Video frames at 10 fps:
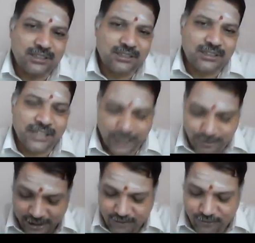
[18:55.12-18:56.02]
The
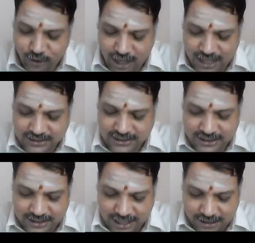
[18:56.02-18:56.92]
element of cost
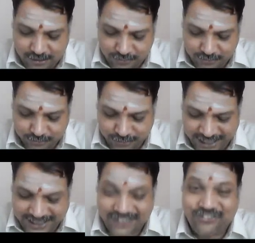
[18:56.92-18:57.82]
is a
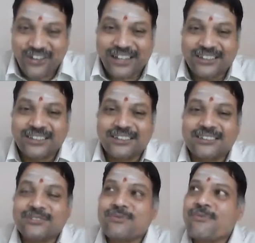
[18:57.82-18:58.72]
major factor
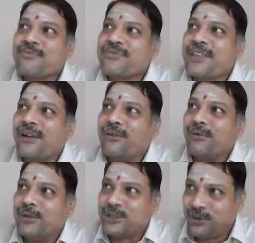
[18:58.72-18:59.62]

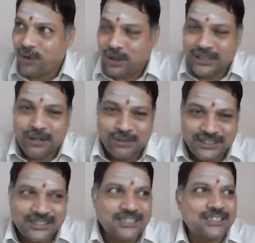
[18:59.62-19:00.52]
which involved in a
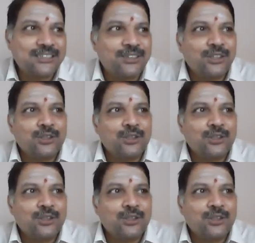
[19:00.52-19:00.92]
business.